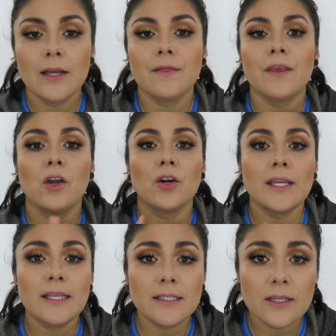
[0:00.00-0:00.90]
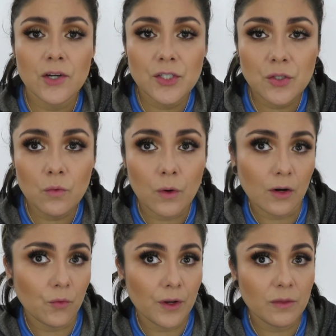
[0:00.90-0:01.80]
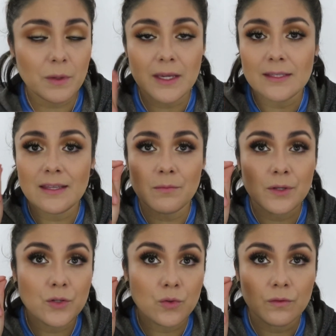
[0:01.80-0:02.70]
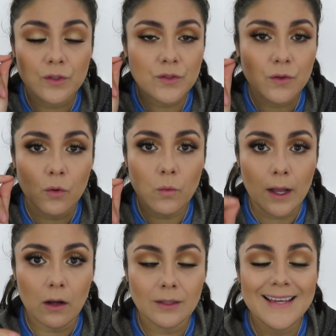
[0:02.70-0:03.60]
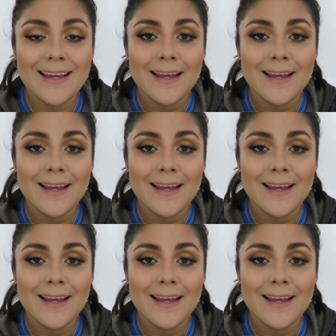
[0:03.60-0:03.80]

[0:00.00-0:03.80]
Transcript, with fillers: They are easier to work with because they maneuver so well